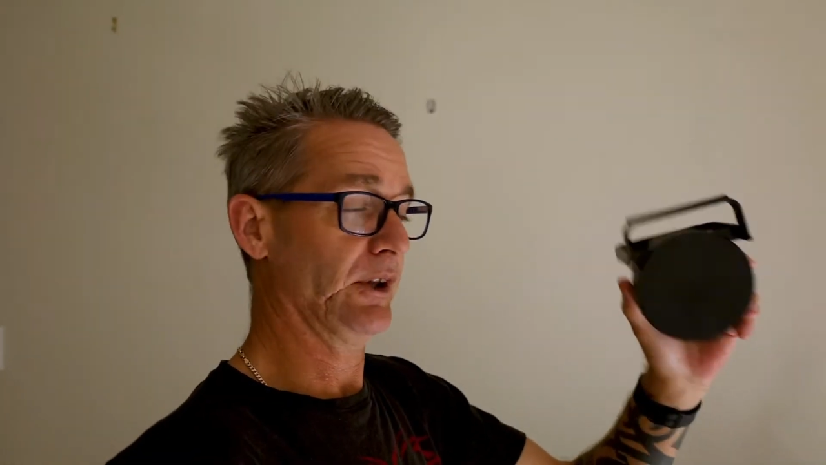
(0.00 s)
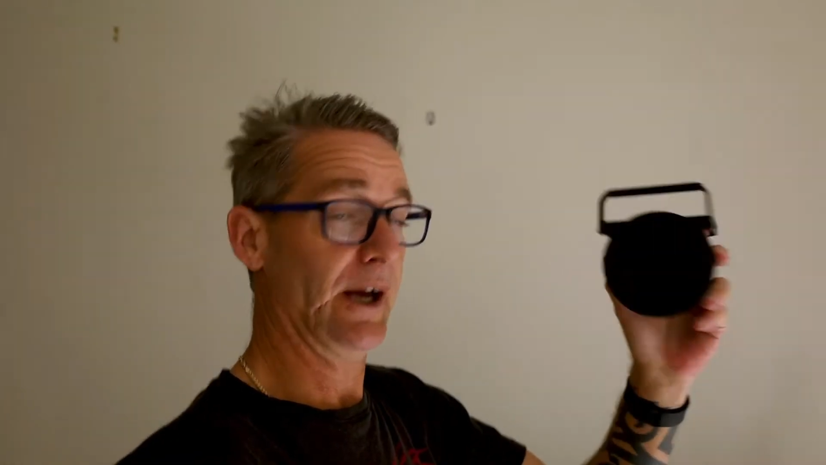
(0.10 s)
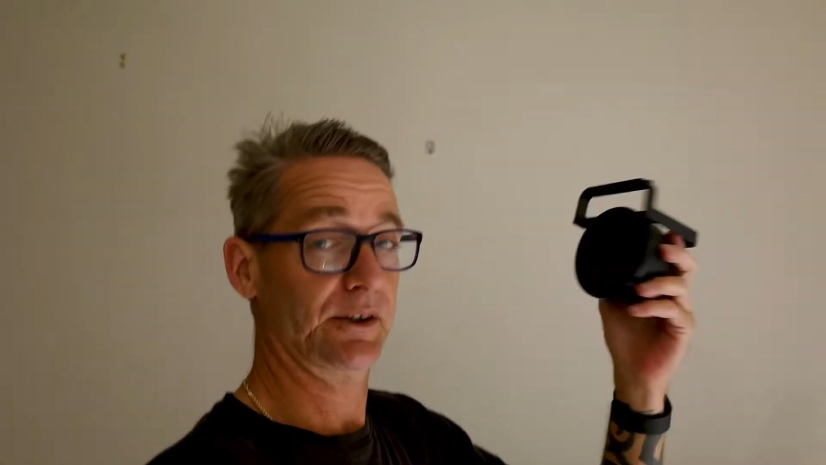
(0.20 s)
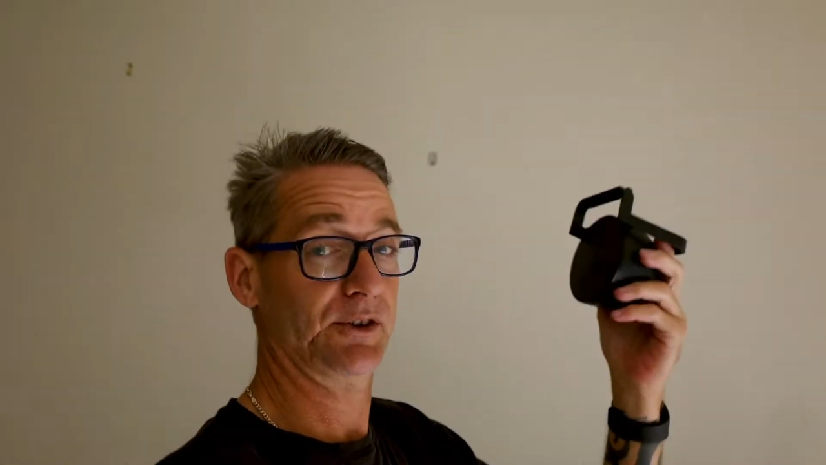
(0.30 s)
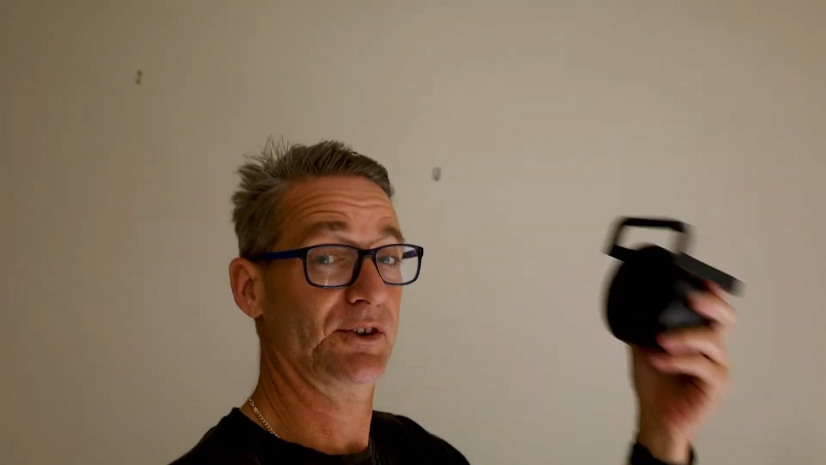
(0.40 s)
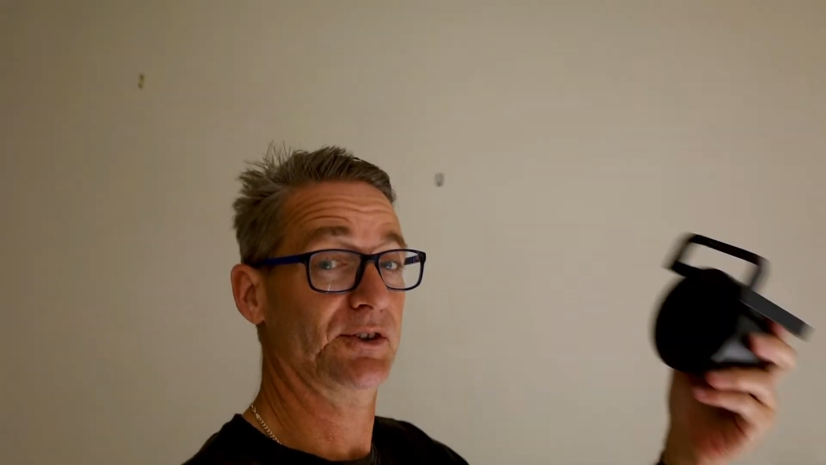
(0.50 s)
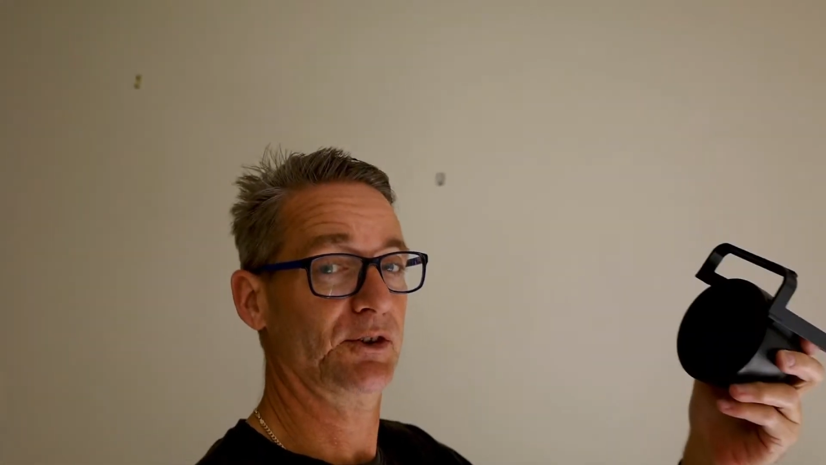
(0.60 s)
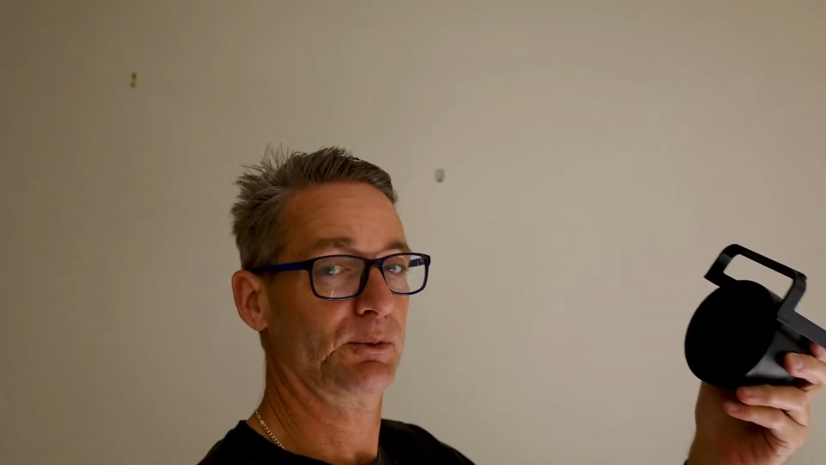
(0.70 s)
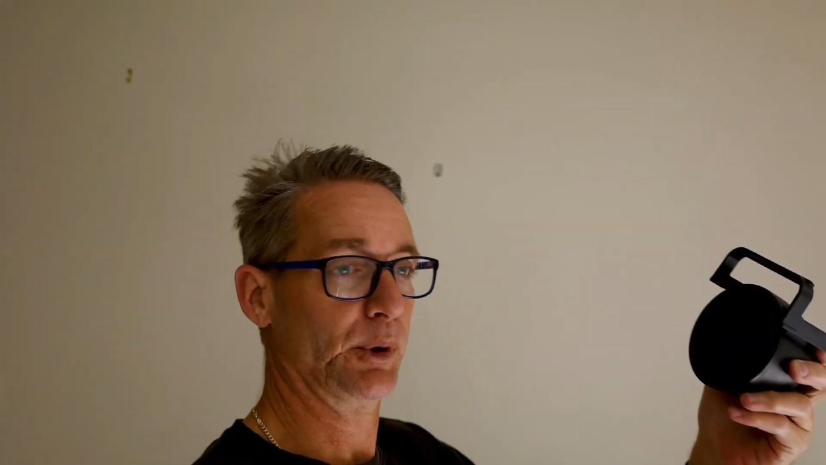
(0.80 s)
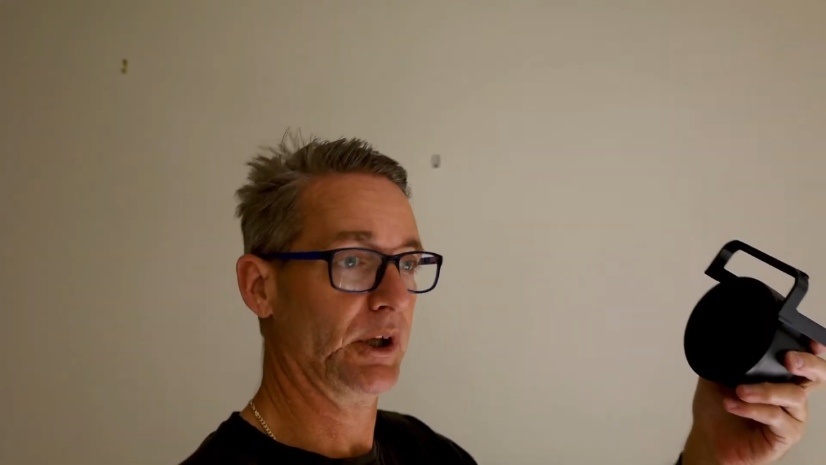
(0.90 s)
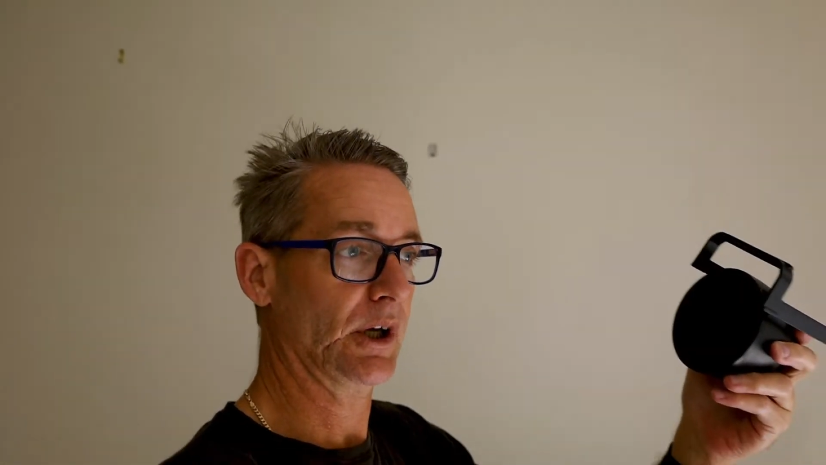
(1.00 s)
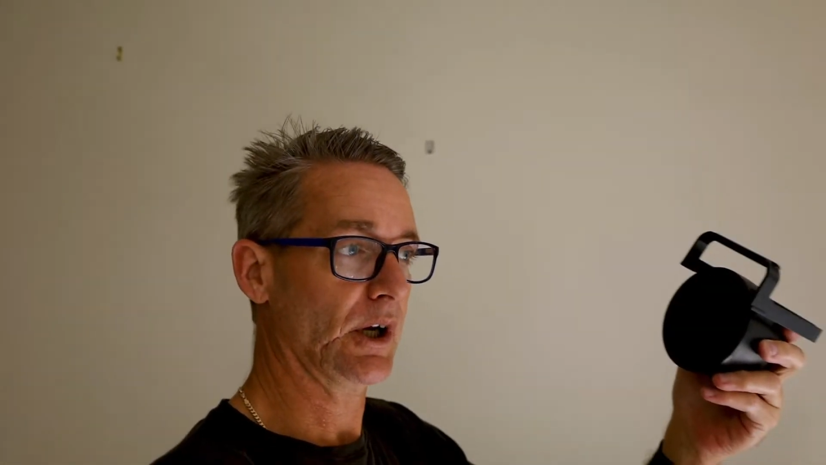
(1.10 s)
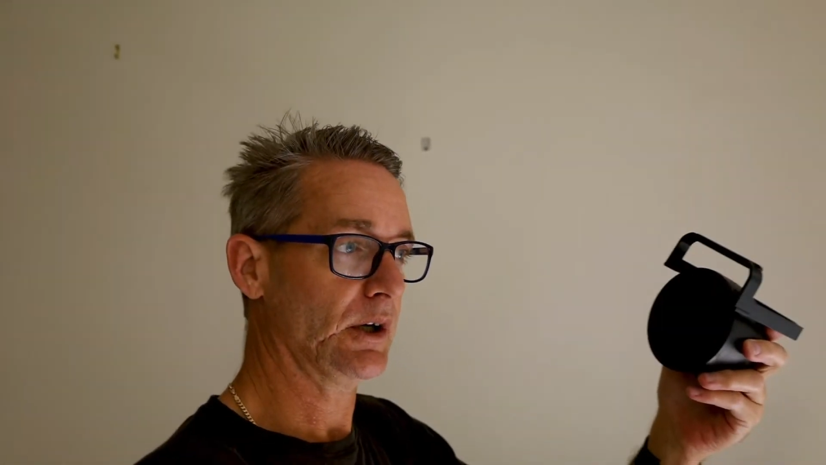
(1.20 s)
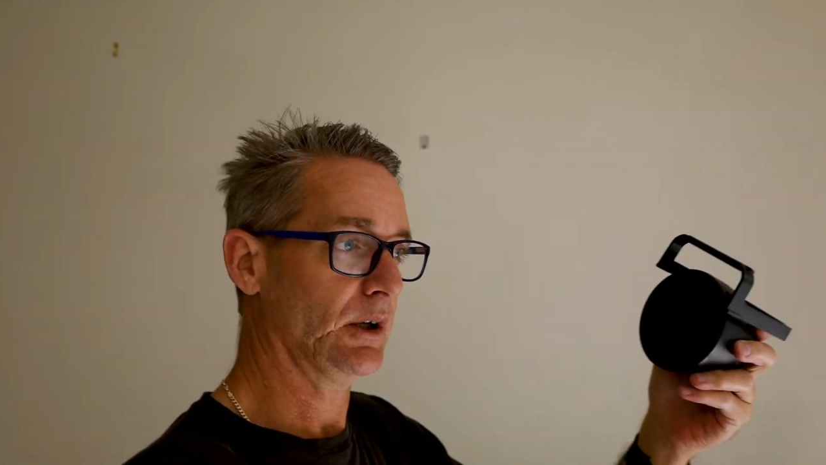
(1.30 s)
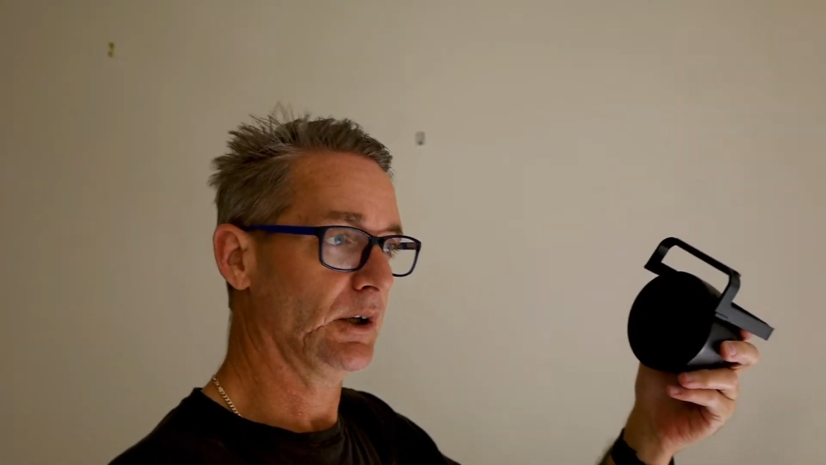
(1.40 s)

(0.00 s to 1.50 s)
to that, because this is a speaker,